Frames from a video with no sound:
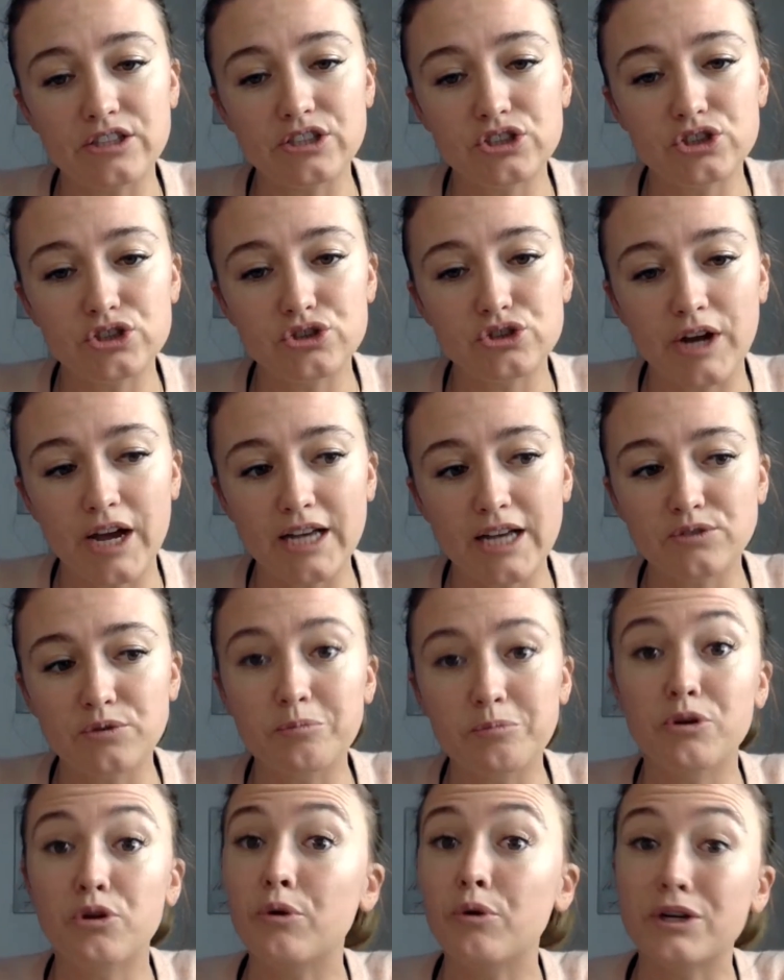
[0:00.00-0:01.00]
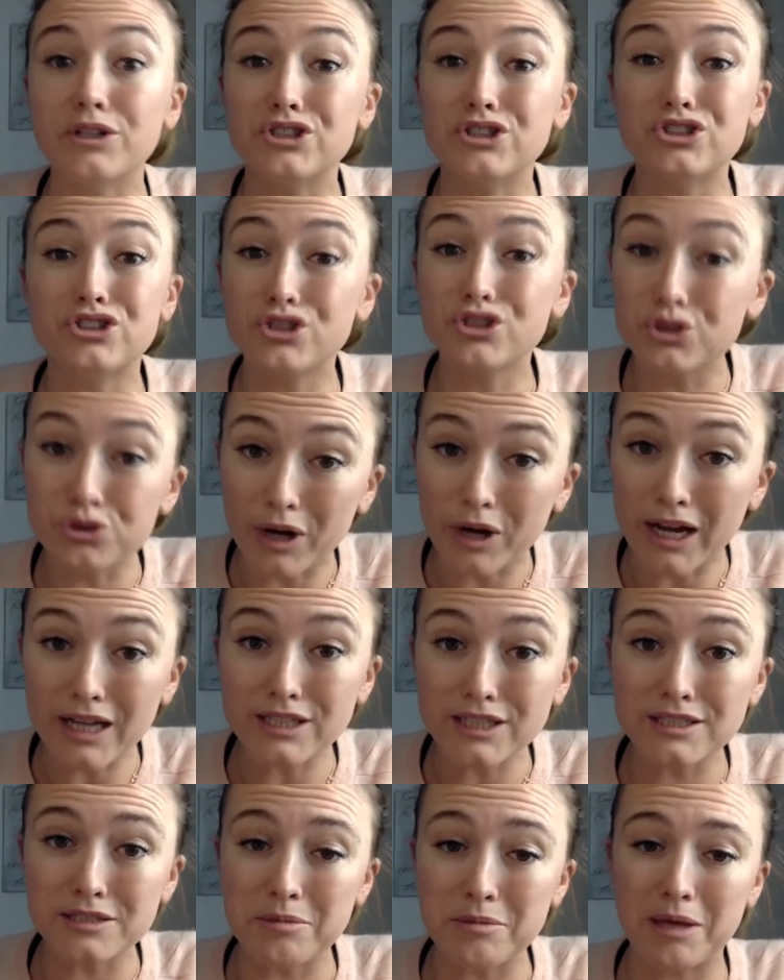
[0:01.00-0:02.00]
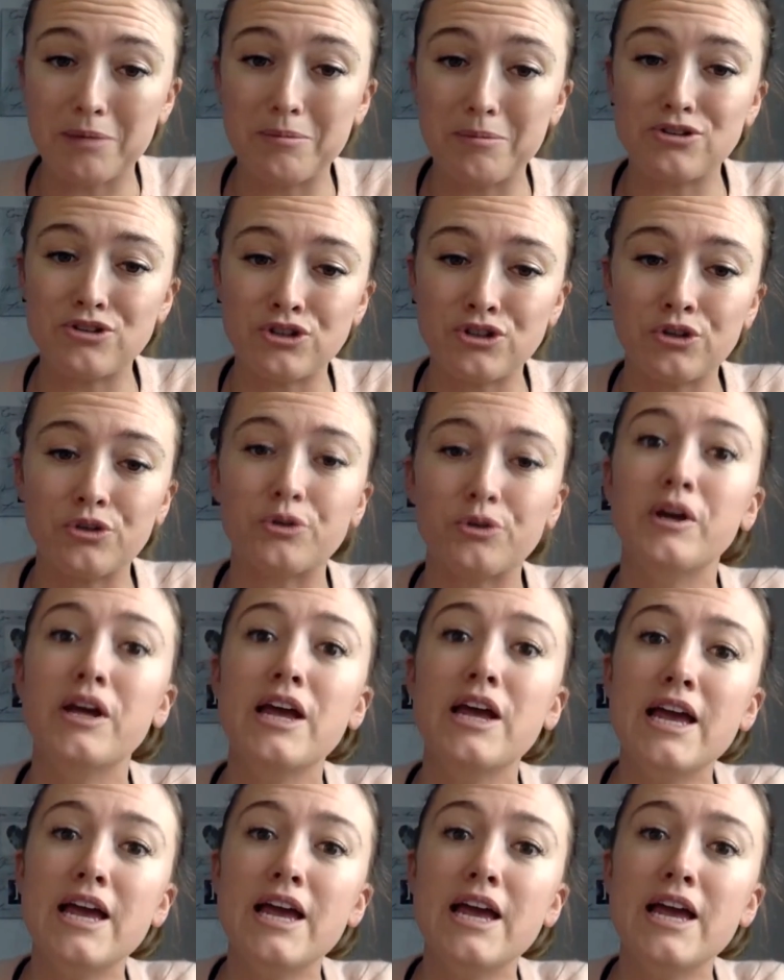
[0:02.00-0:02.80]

stress. Women who are just stressed, maybe too,